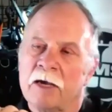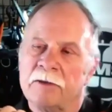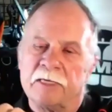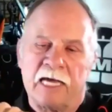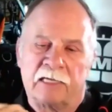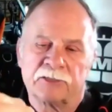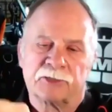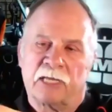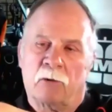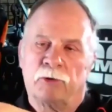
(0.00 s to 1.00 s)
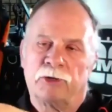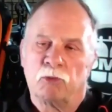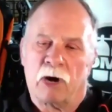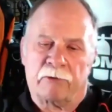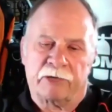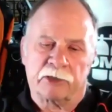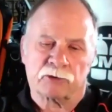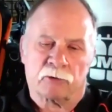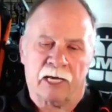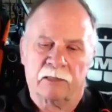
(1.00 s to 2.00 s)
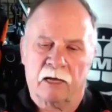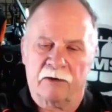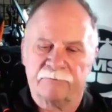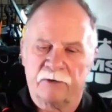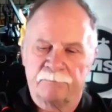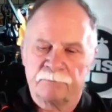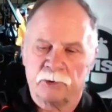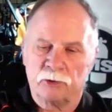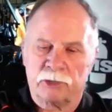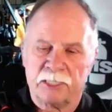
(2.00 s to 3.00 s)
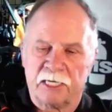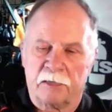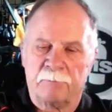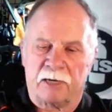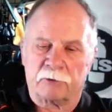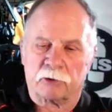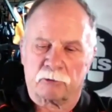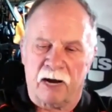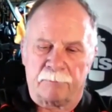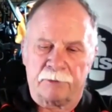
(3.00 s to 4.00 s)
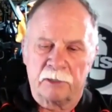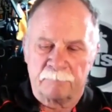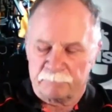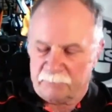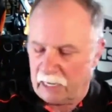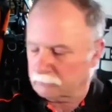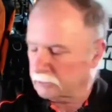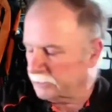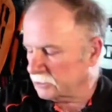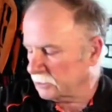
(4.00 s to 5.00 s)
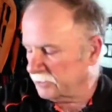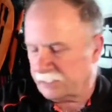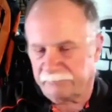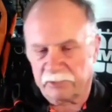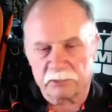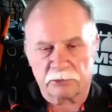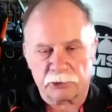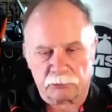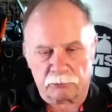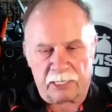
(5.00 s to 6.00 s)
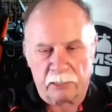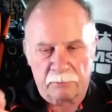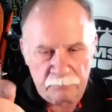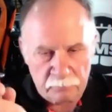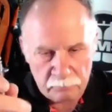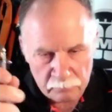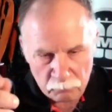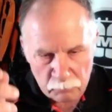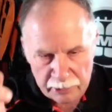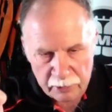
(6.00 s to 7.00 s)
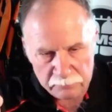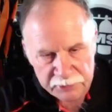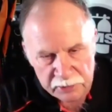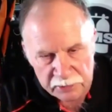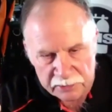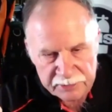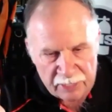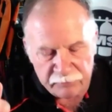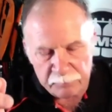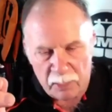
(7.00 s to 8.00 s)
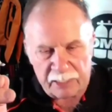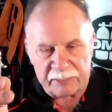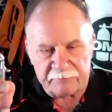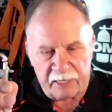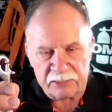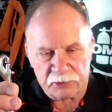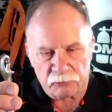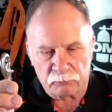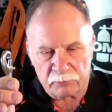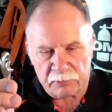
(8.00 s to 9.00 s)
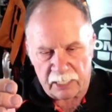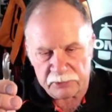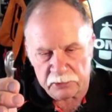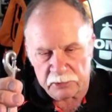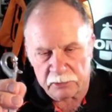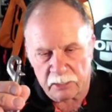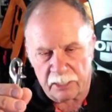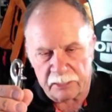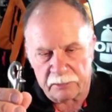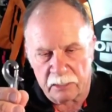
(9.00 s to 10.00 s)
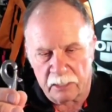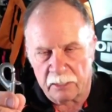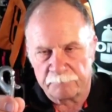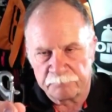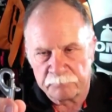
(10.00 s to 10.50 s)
the end so that when you're wearing a dry glove, you can get a better grip. Now, let me give you a little trick when it comes to this. Everybody takes a